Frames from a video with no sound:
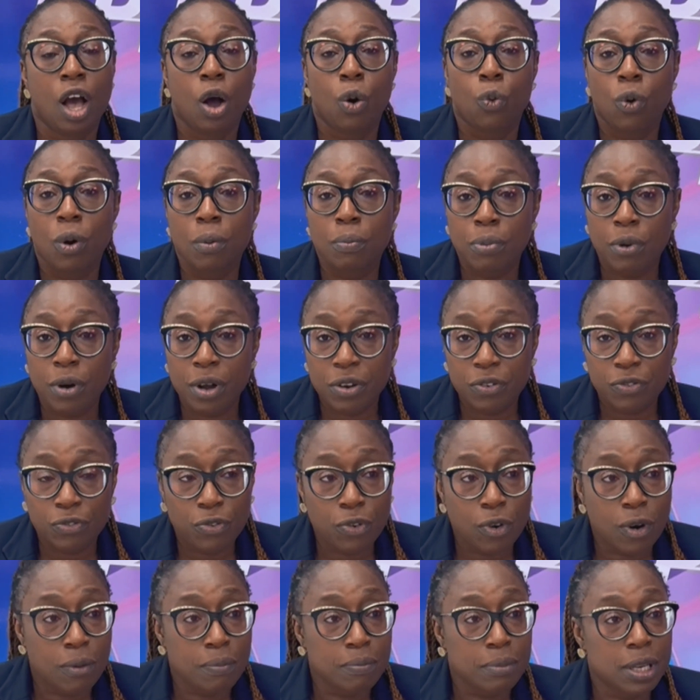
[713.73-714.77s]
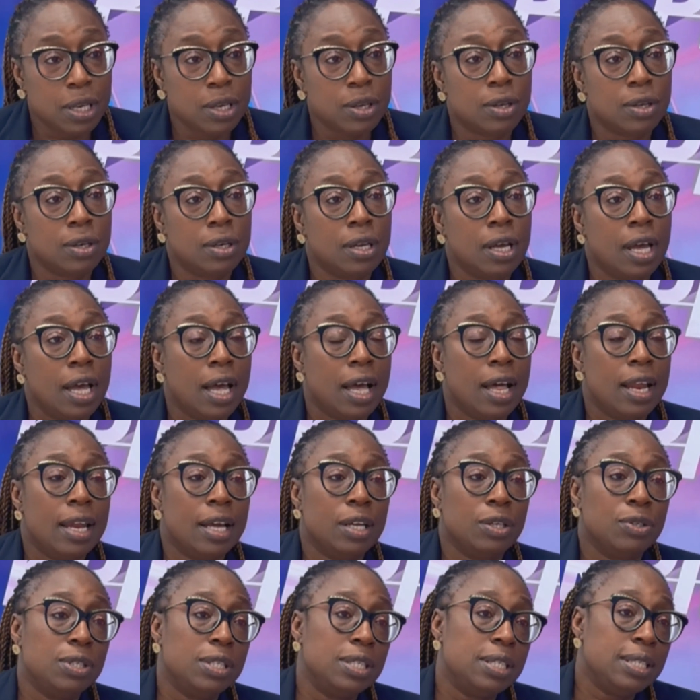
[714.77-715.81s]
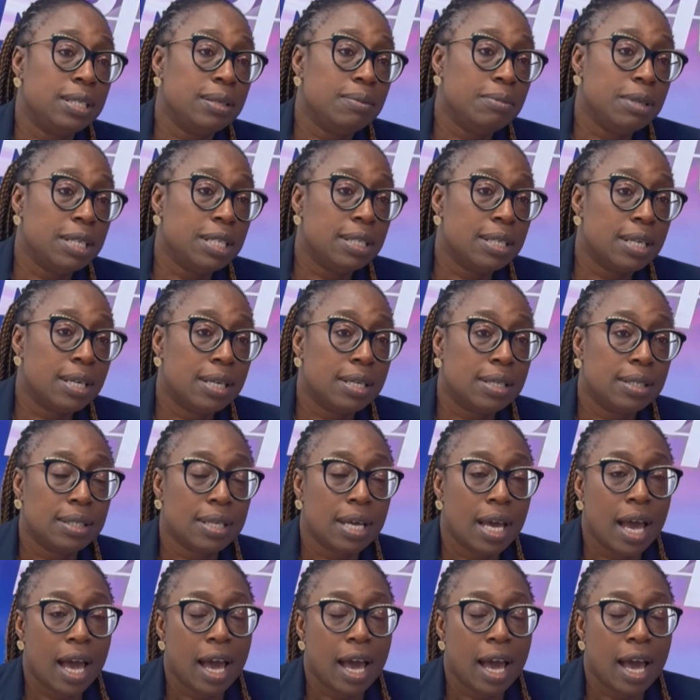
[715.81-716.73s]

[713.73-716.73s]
1.4 million electricity meters,